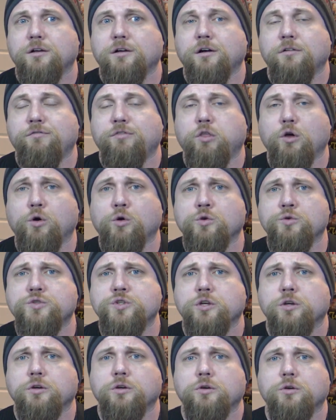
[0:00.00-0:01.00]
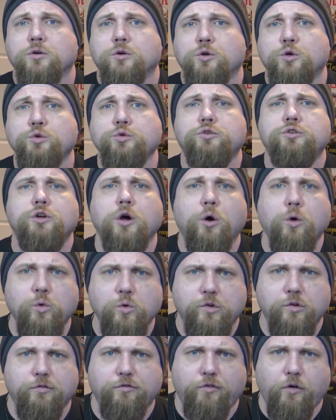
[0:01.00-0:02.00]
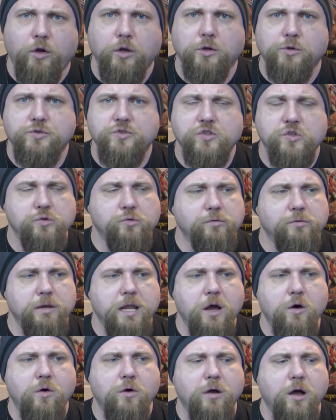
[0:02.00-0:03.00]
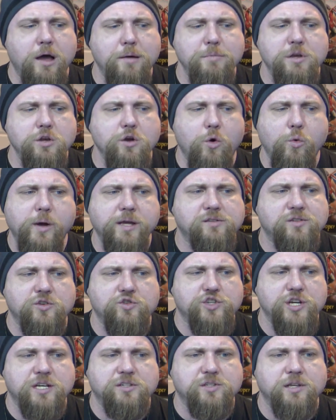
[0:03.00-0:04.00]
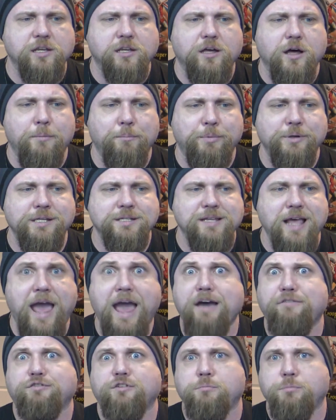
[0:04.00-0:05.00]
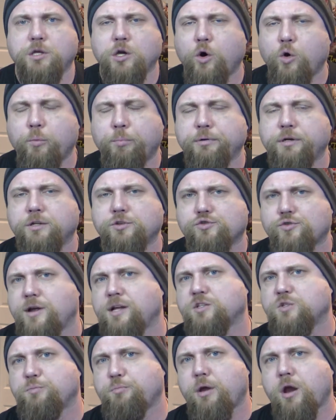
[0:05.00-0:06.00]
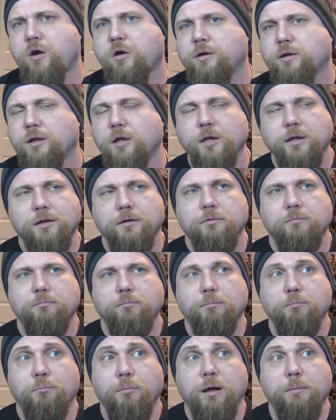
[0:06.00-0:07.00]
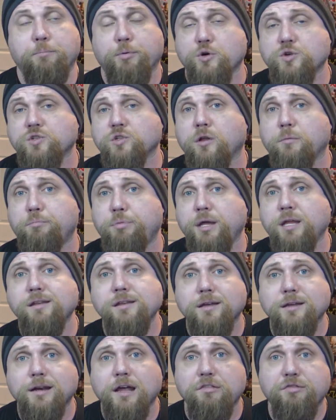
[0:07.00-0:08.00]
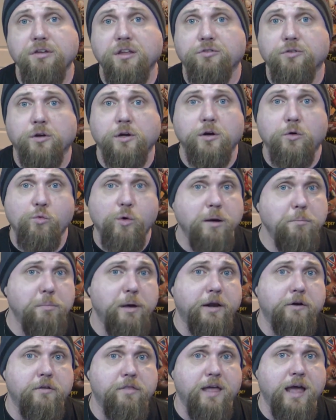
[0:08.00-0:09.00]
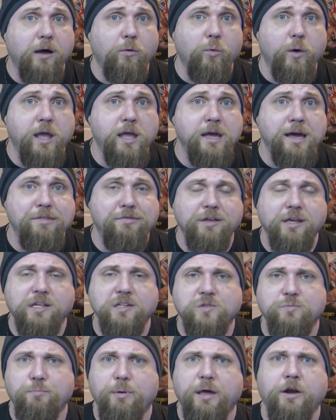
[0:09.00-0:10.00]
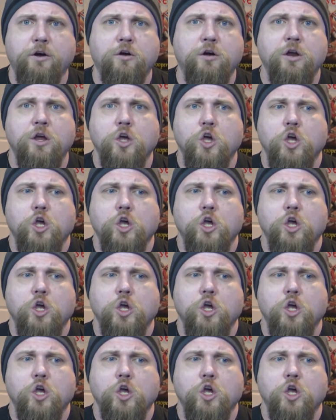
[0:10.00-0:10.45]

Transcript: of those who don't follow suit. Now, I'm in no way suggesting companies have to be open and transparent. My personal opinion, I think they're going to run better that way. I think it's better